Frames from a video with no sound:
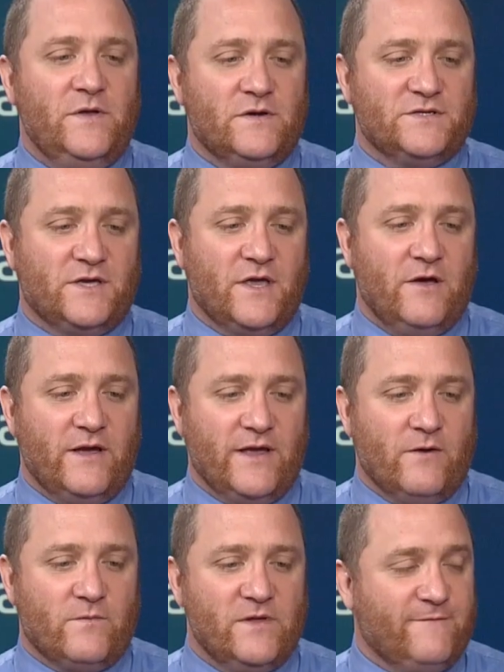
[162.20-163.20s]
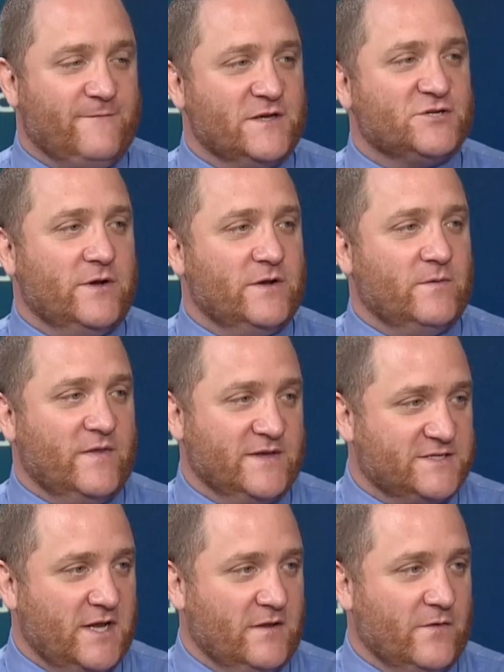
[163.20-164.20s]
years ago, I got really frustrated with the
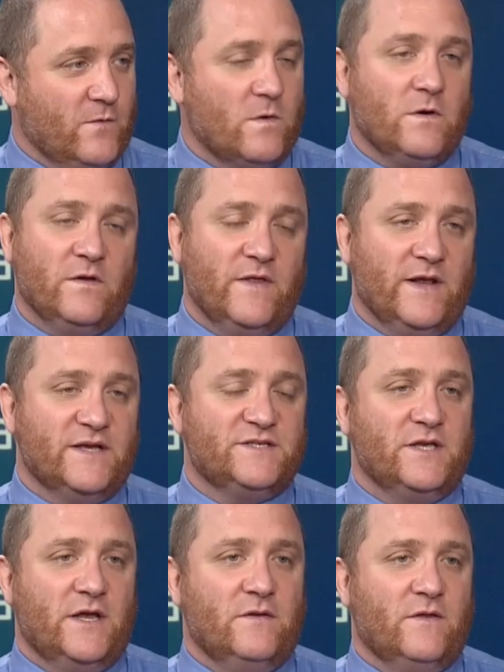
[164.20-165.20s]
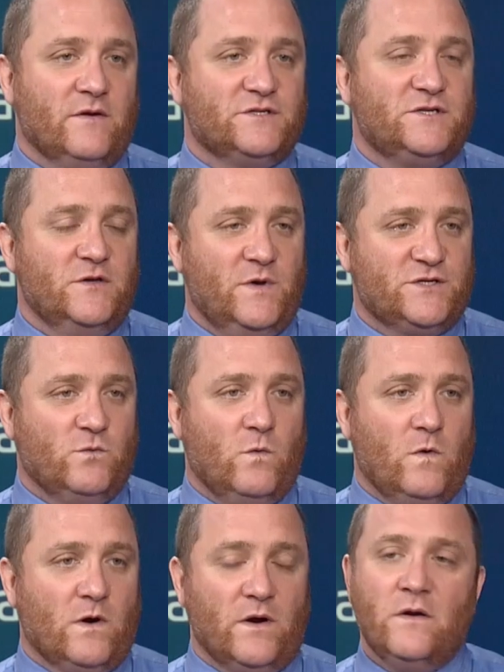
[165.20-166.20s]
state of the world. And I said, there's too much
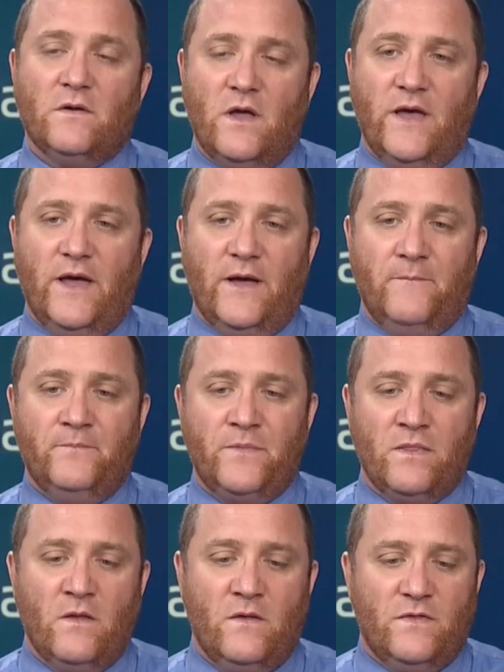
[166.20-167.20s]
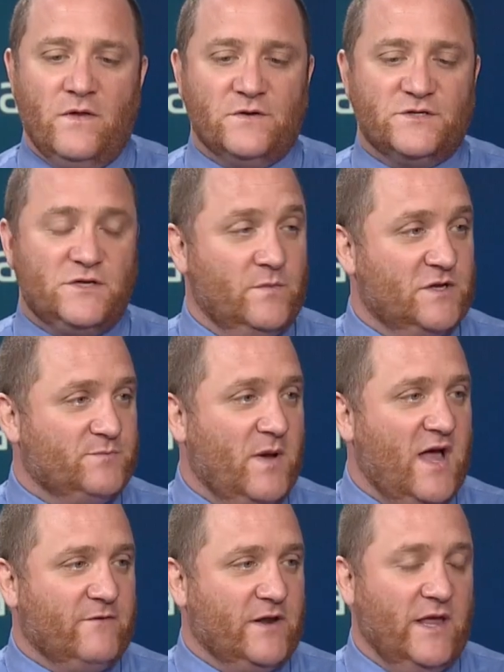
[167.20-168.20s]
war, there's too much
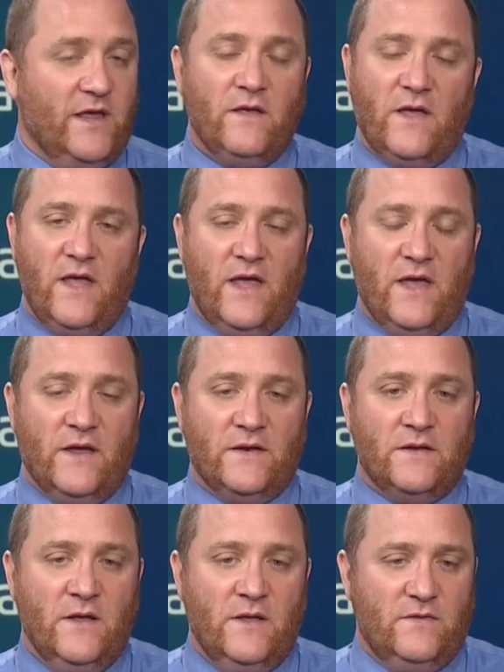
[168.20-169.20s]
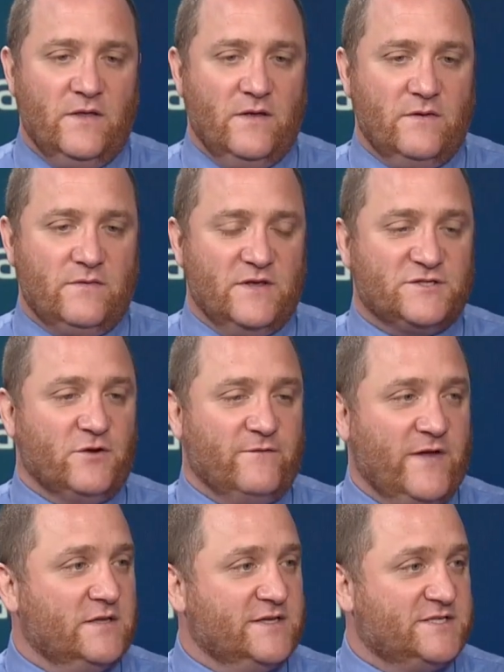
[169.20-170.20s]
poverty, and the
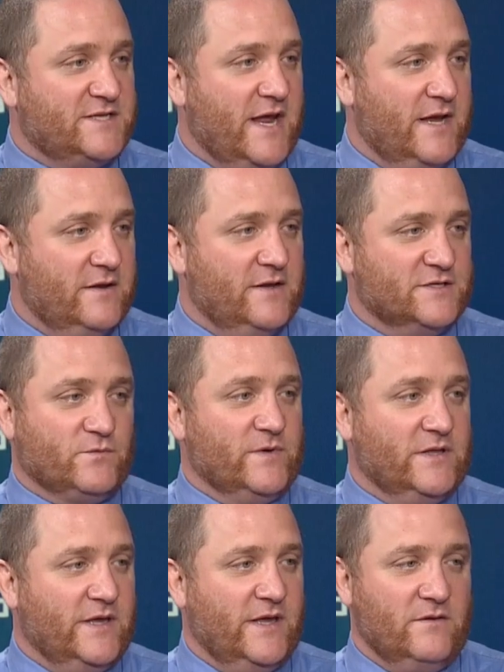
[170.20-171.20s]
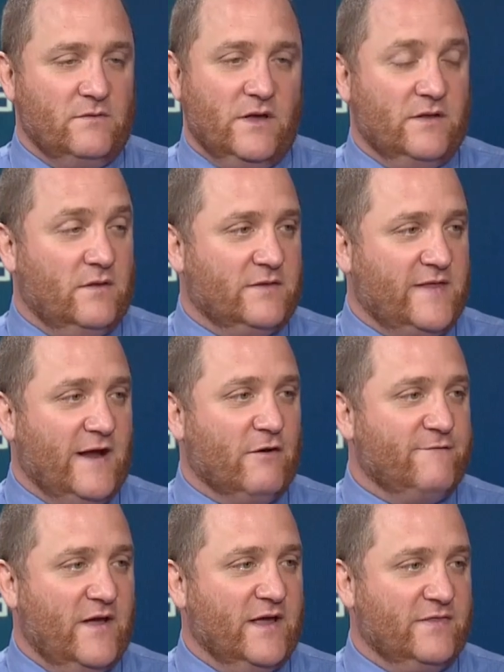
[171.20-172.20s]
surveillance state is really a
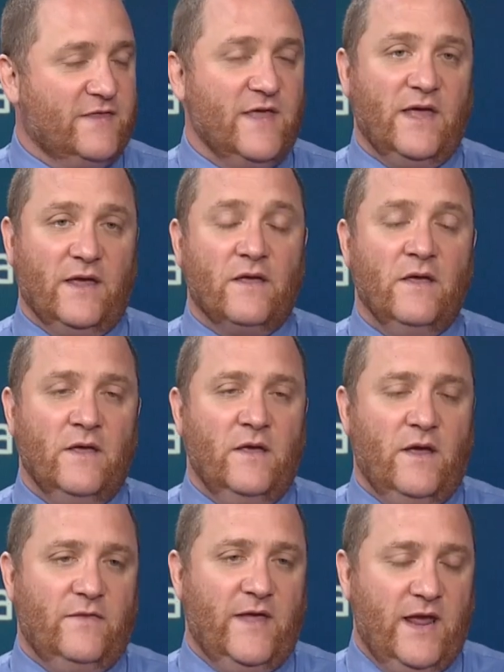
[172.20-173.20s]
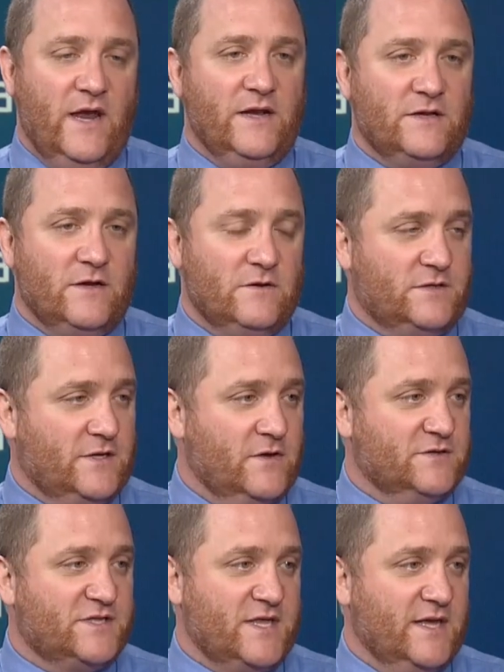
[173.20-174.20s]
terrifying thing. And the antidote to
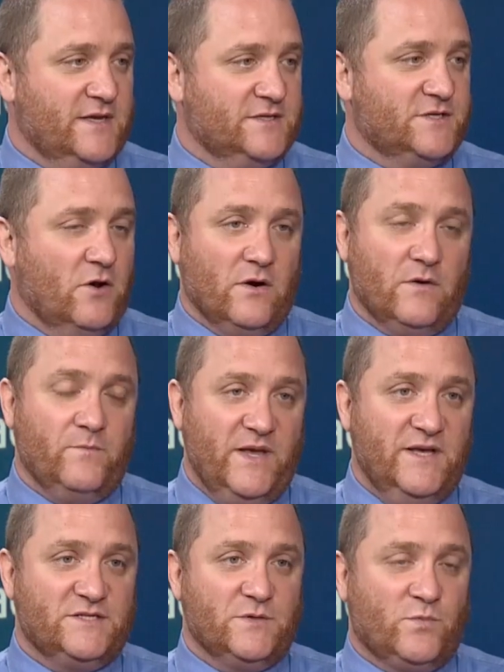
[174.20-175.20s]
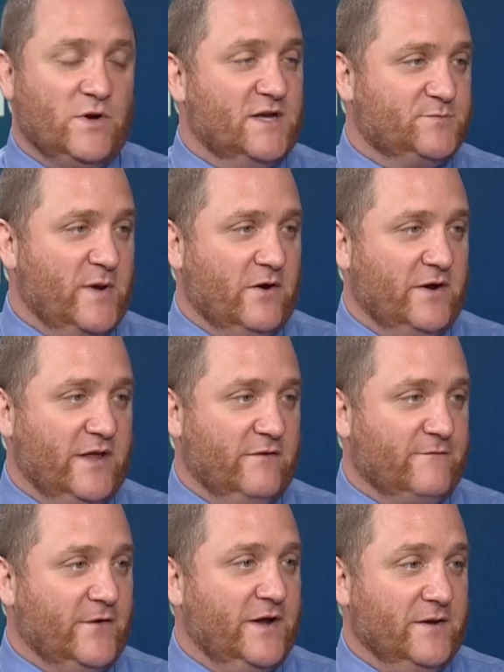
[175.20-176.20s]
those things are peace, prosperity,
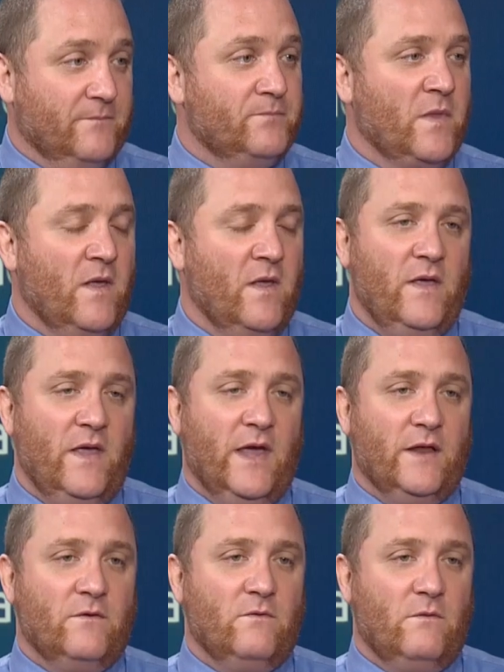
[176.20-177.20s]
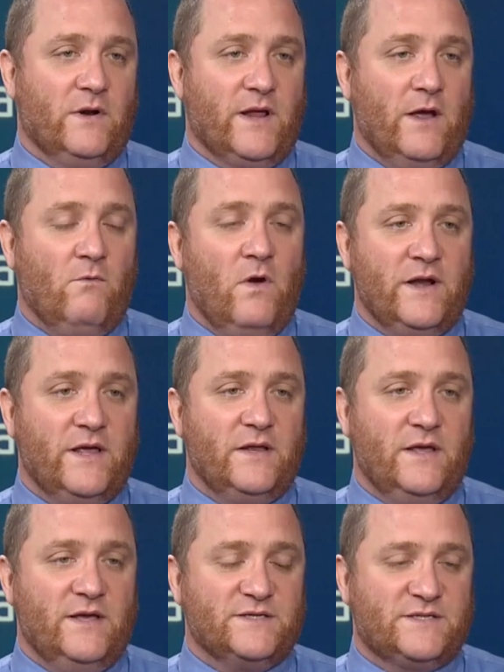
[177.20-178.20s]
and freedom. And what I
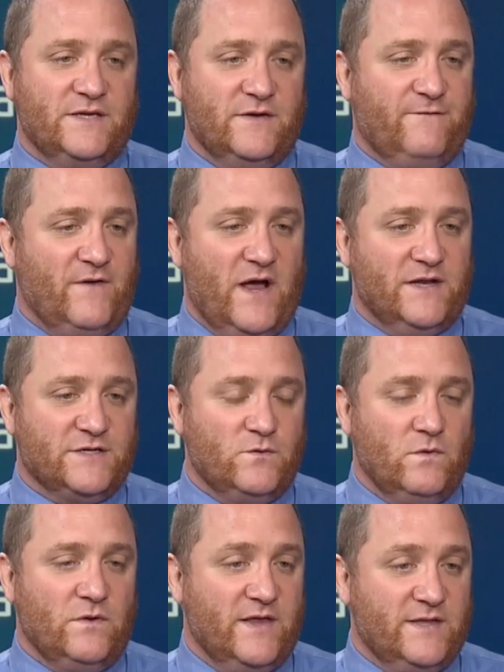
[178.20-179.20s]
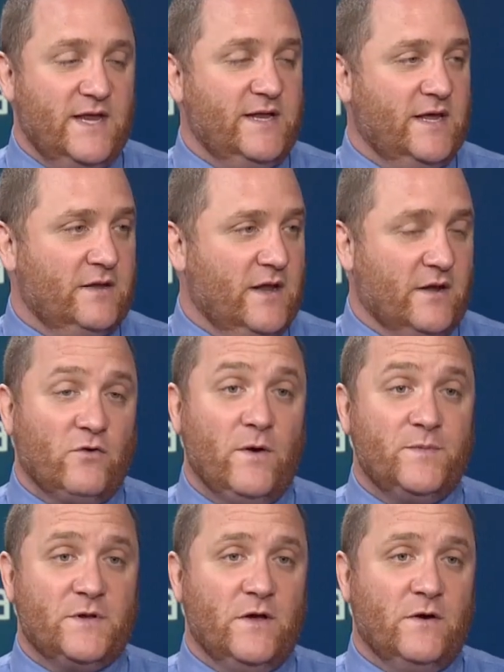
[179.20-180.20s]
wanted is to find a tool that did it, and
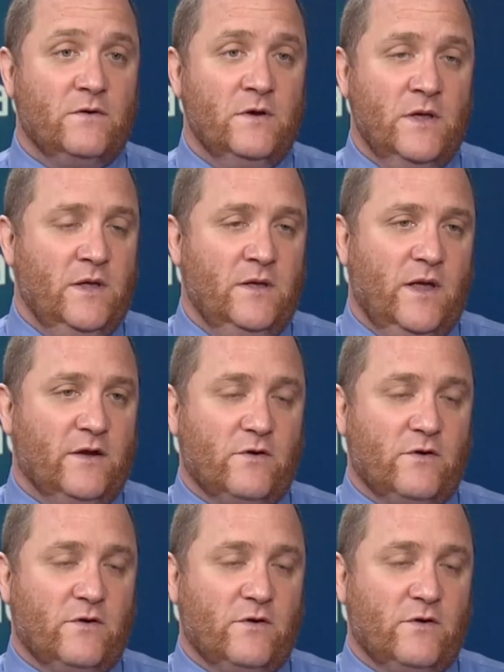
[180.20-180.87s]
crypto and